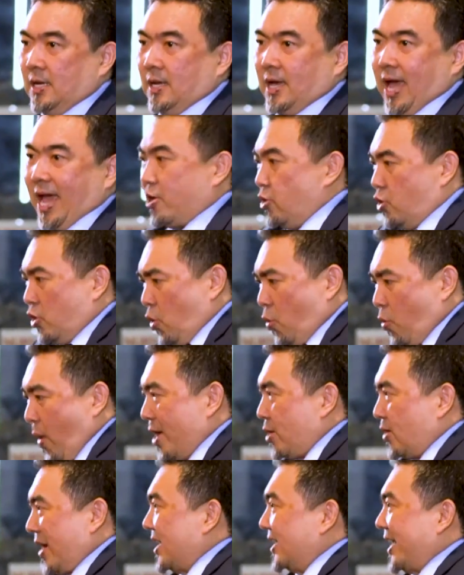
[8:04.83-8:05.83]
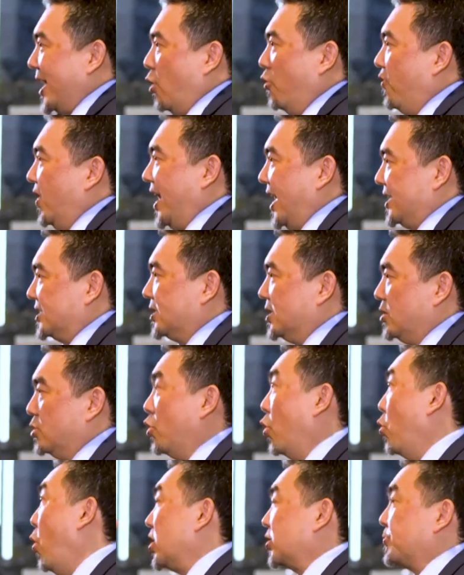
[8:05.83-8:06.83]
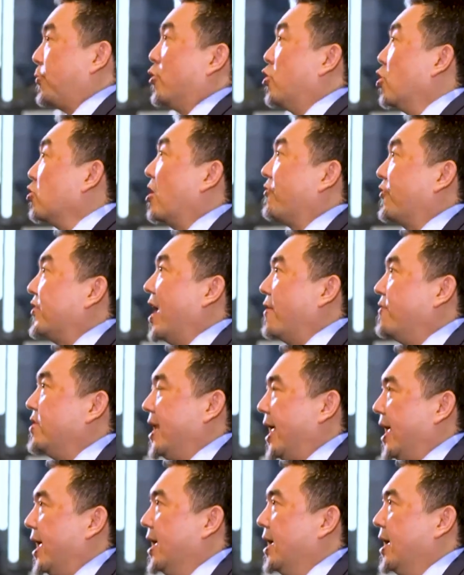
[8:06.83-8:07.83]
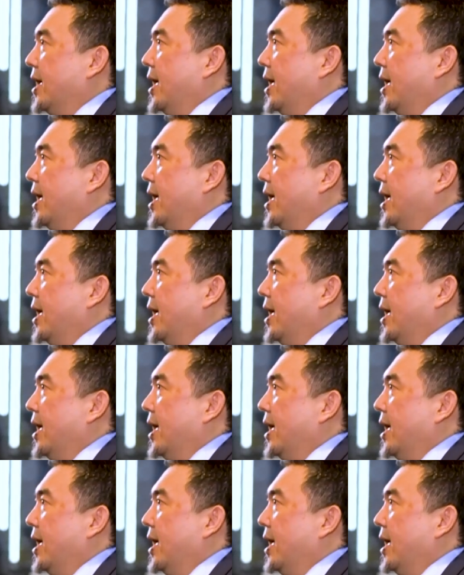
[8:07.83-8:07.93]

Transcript: And you don't know why you can't get over lust. You know, watch pornography every day.